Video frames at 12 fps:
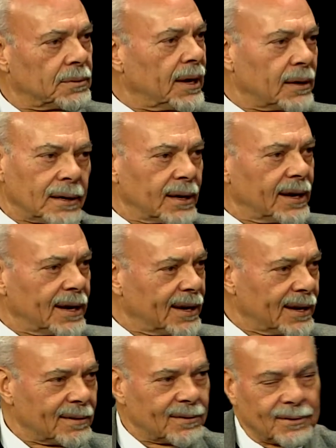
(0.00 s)
Italy
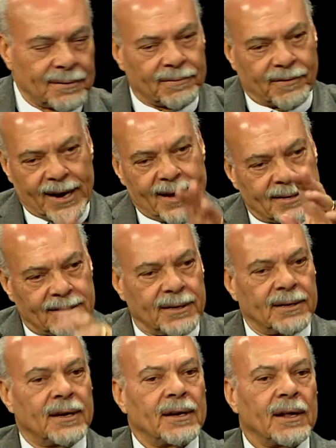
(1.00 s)
and to France,
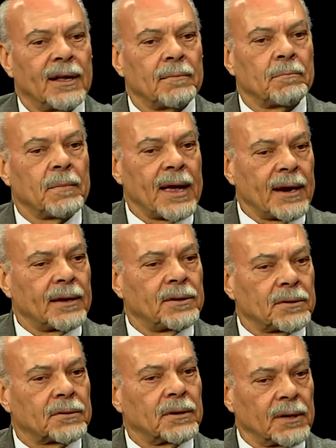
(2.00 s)
and mainly
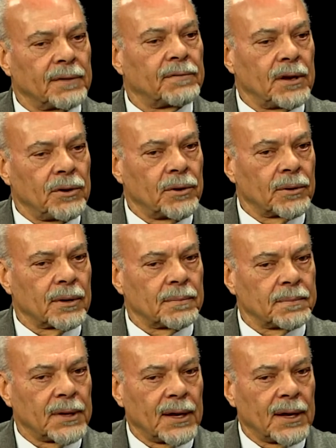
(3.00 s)
just lived in Europe.